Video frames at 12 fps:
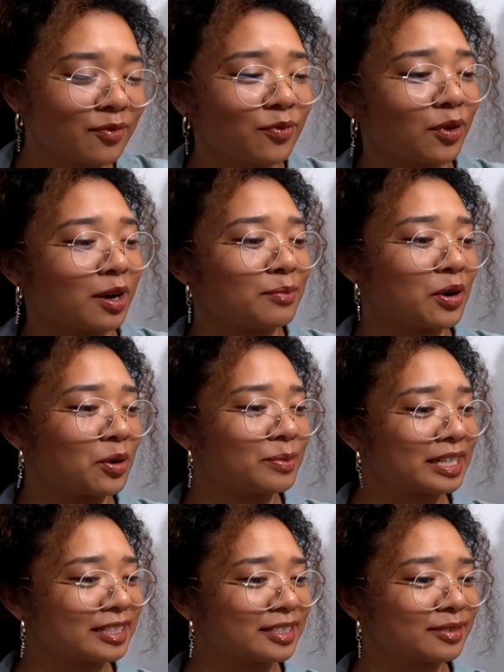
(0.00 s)
For a
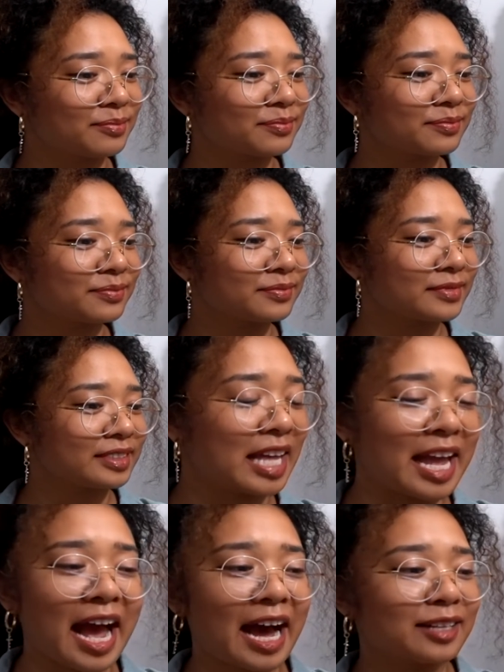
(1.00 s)
moment,
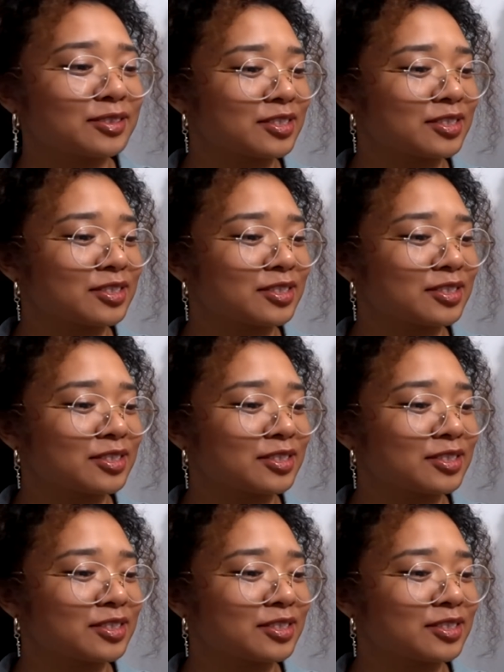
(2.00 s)
they had